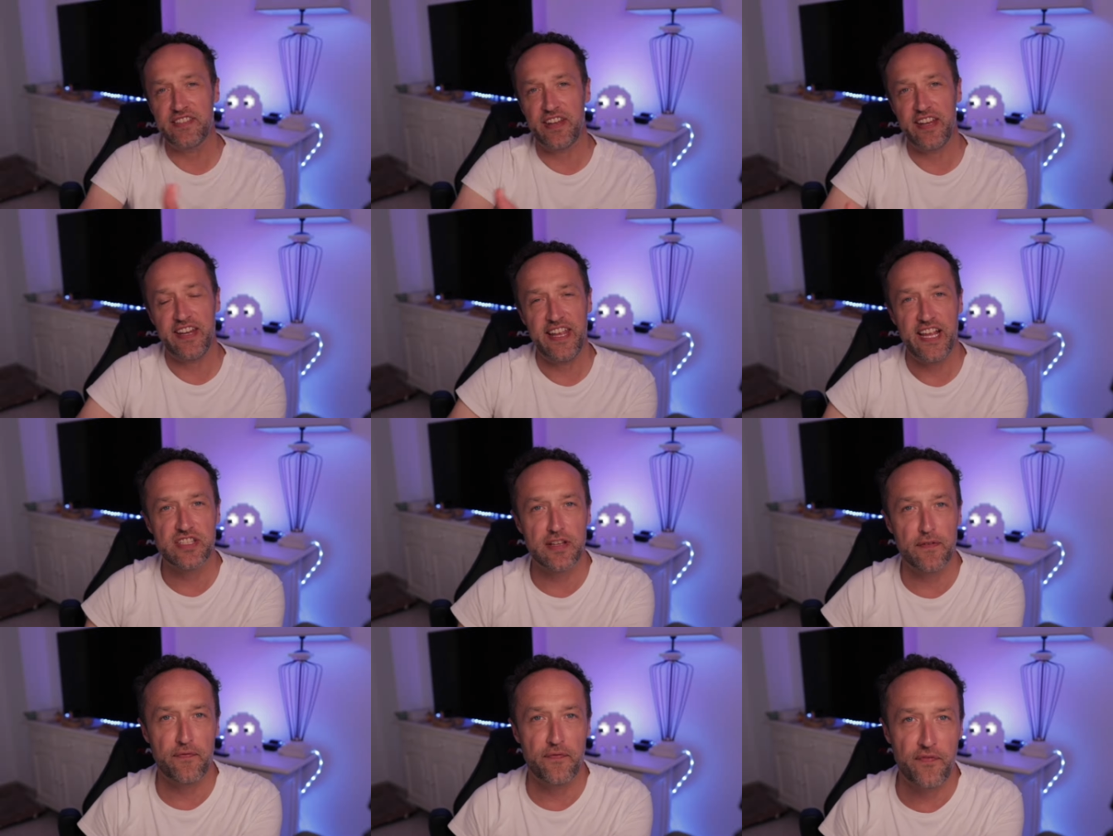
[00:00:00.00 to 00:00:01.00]
that it needs to
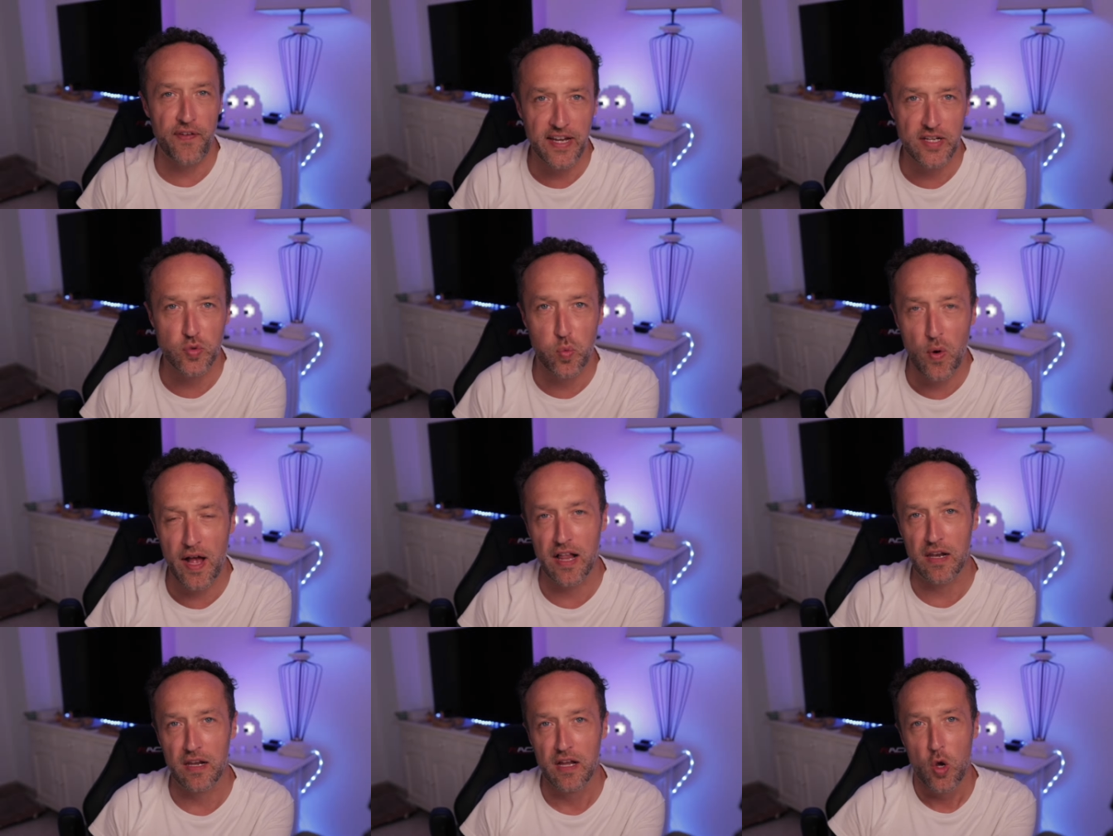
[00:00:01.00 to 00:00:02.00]
fit
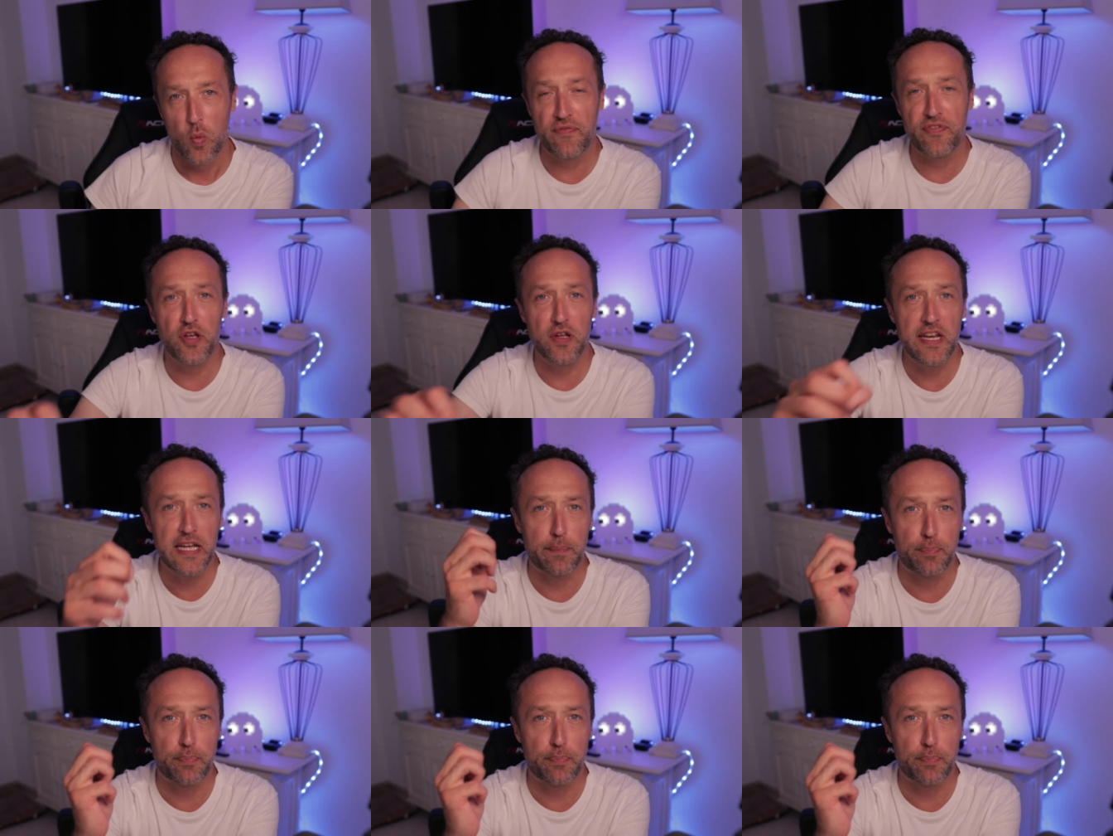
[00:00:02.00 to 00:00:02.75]
well with the unique